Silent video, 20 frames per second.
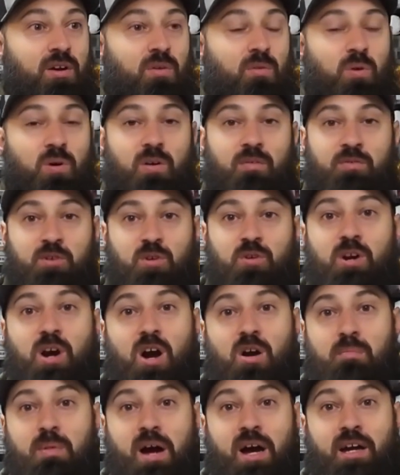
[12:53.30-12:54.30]
Well, if you
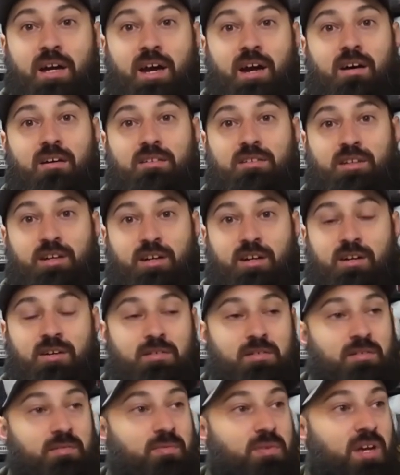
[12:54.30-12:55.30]
go back out
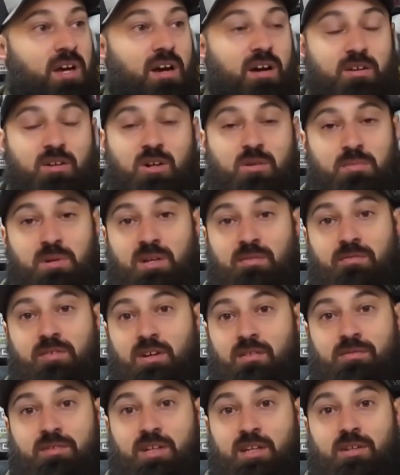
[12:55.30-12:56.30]
there, it could be
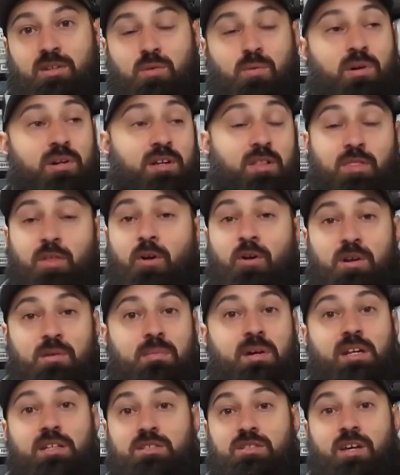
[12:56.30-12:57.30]
15, 20, 30
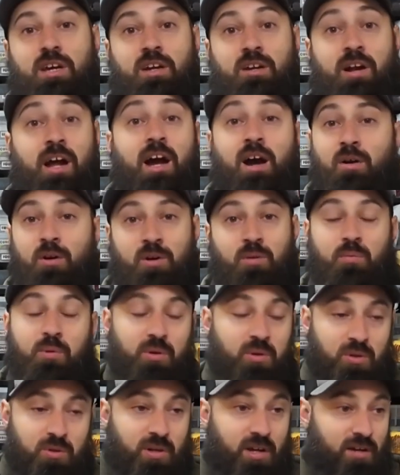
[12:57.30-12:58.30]
minutes later, hour,
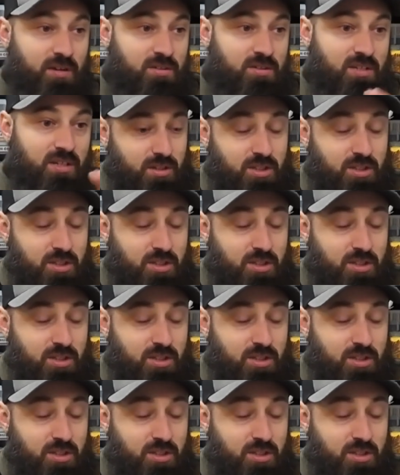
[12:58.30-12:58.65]
who knows.